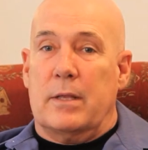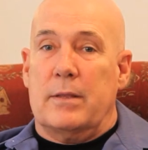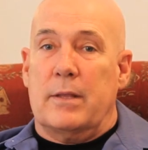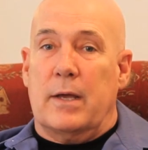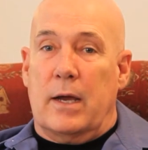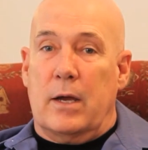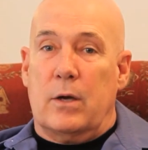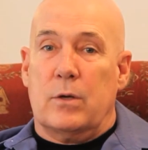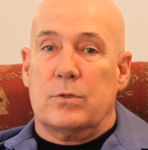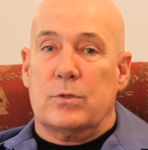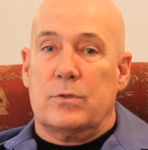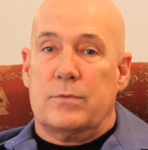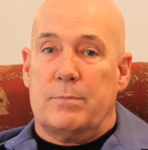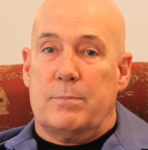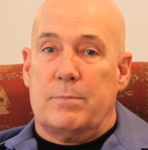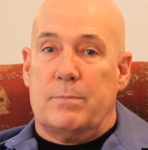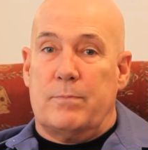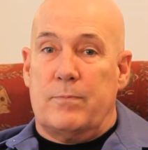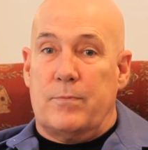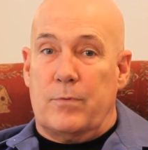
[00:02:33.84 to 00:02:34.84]
on the house
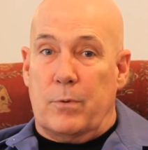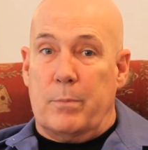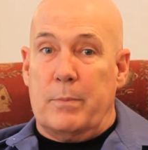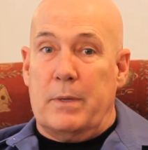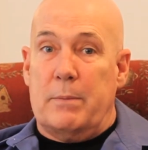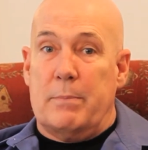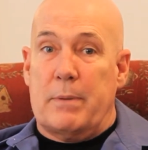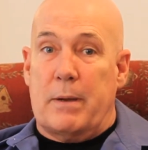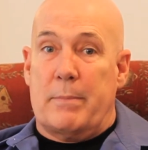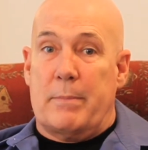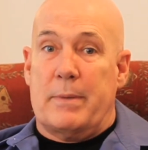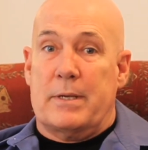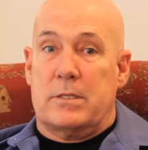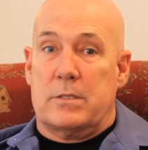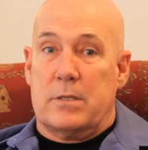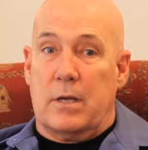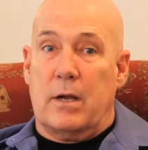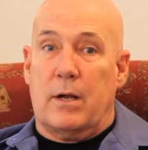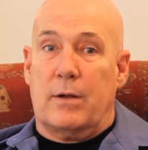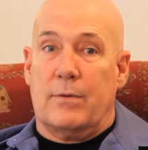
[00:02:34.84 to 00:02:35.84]
for me by
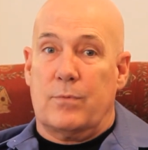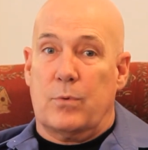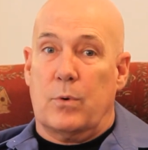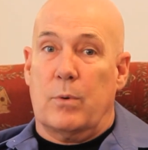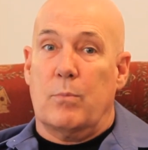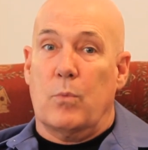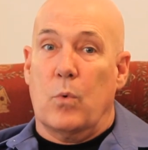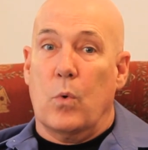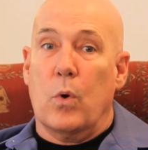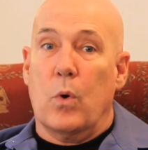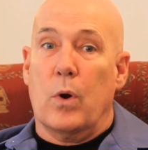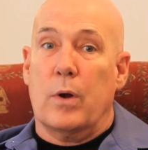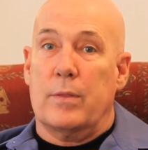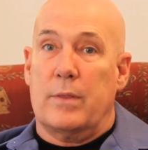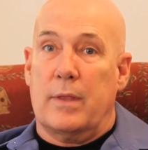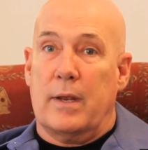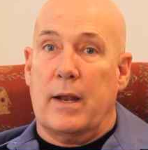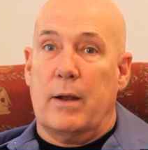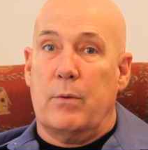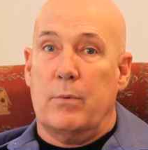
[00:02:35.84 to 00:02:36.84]
myself were more
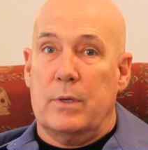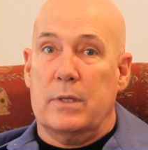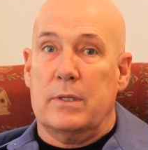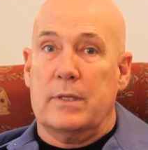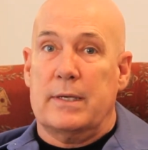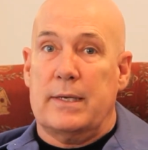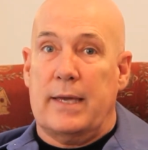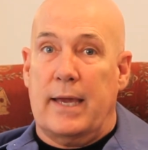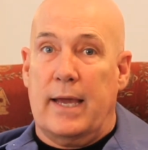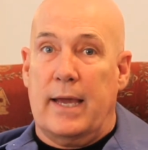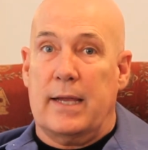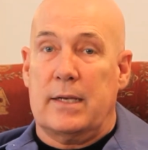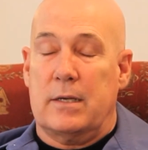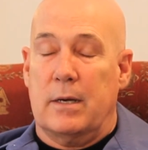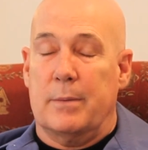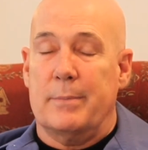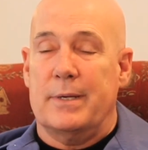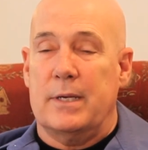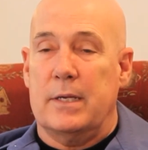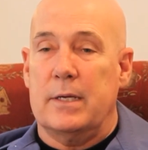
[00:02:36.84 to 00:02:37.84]
than I really had
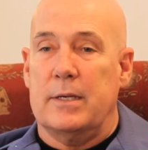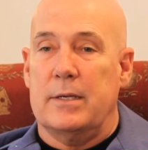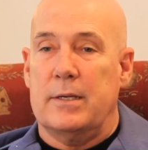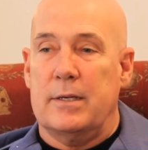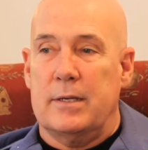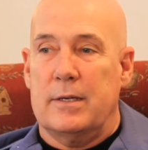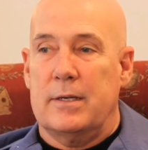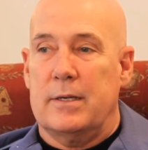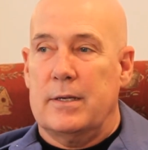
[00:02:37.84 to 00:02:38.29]
coming in.